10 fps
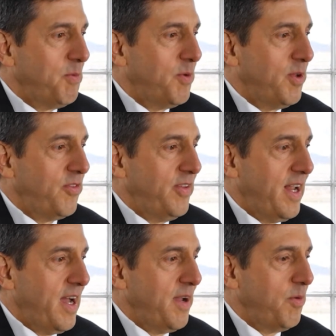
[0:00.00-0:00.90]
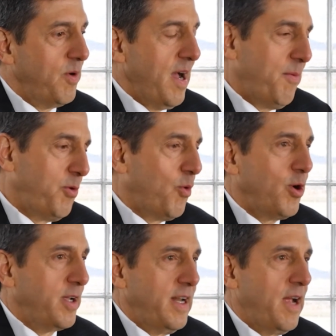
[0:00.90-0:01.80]
was that I would
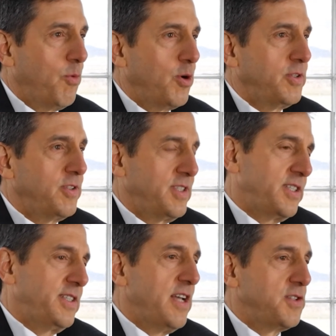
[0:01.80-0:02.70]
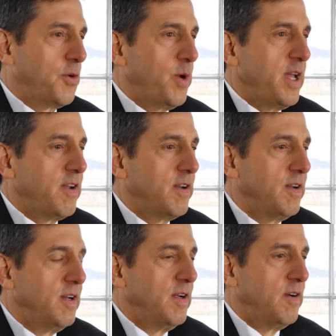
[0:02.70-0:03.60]
work, and I worked 6 days a week
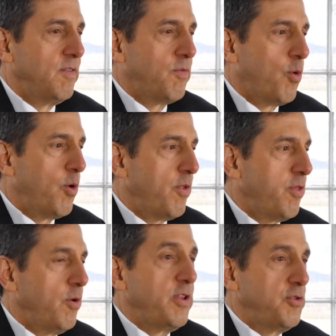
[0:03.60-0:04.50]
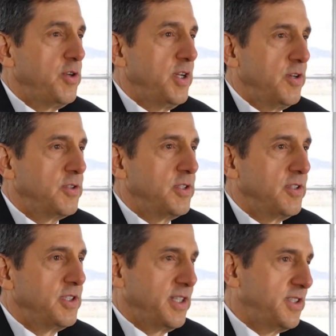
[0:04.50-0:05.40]
for 32 years,
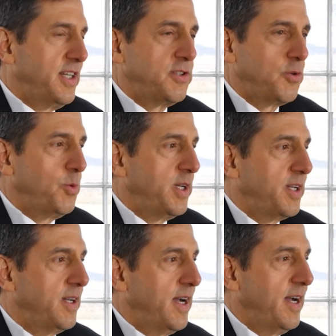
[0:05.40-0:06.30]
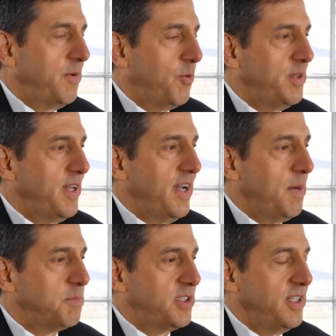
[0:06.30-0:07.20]
6 days a week. And one day
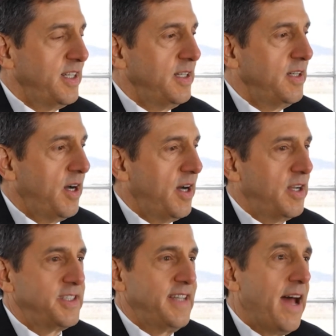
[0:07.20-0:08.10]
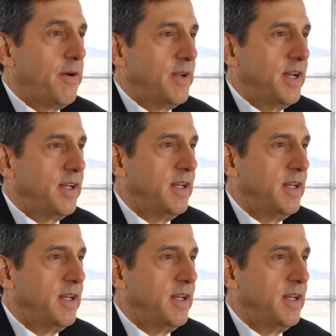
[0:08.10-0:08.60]
I'm sitting on a Saturday